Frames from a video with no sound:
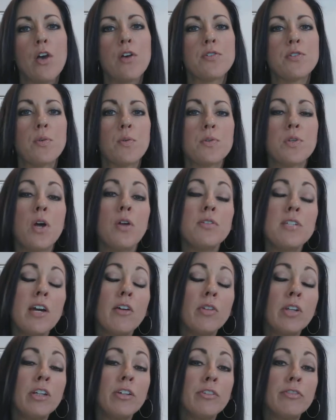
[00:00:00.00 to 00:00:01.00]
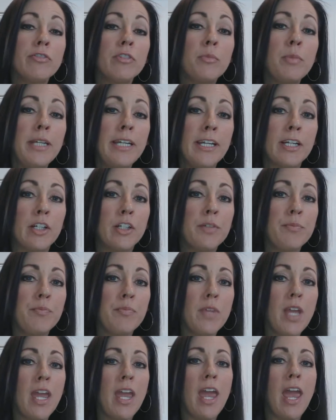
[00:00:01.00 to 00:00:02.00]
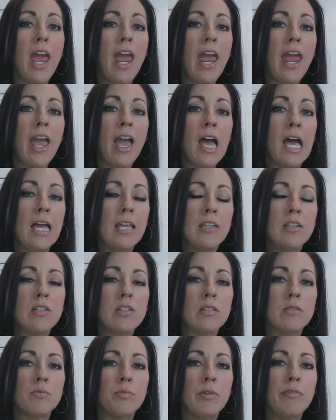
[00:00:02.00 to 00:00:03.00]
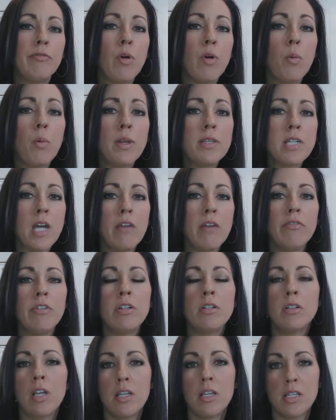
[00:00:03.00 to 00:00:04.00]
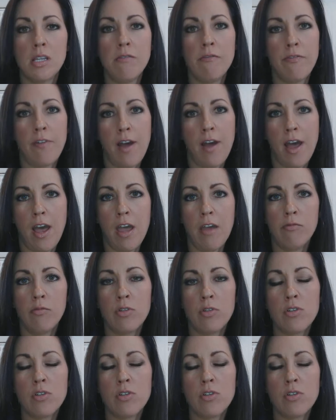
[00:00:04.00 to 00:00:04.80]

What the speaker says: So it's all downhill from here, and before we dive into lesson 5,